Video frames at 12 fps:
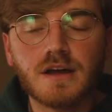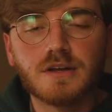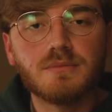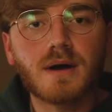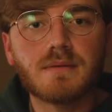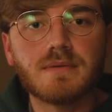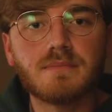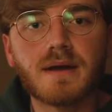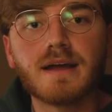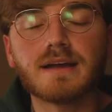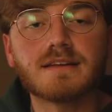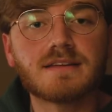you might be
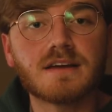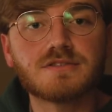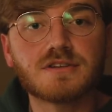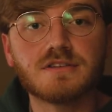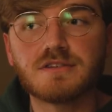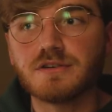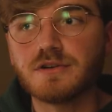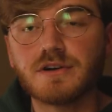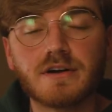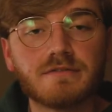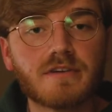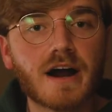paying attention to
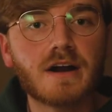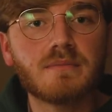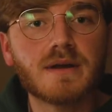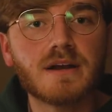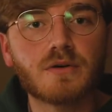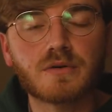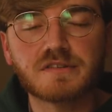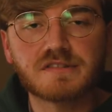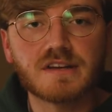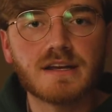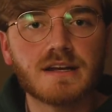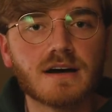your environment or
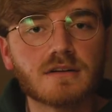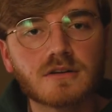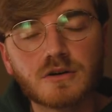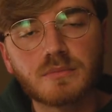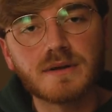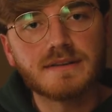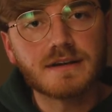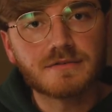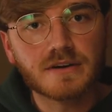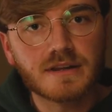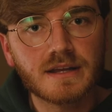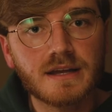scene a little bit
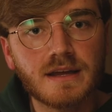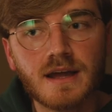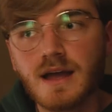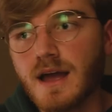differently.